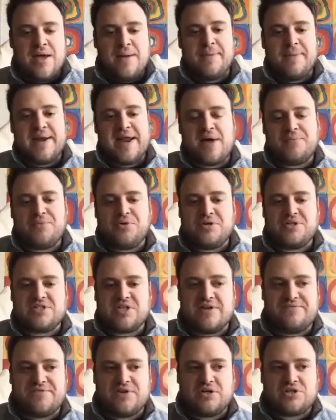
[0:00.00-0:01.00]
But now I'm doing
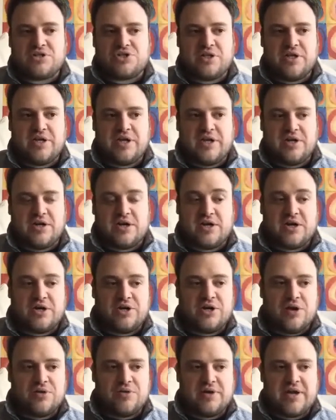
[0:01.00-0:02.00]
stuff virtually or, you
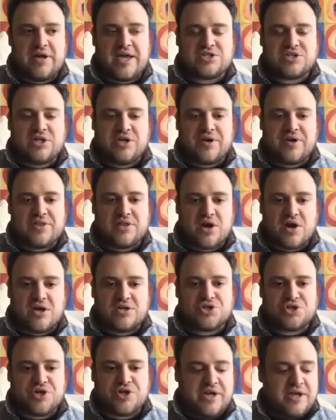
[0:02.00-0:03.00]
know, nationally around the
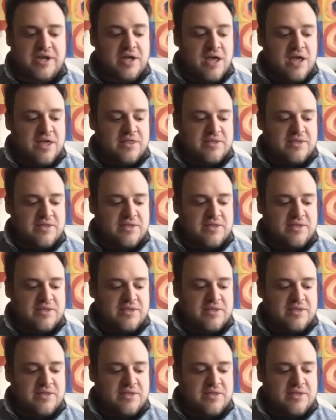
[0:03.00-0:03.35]
country.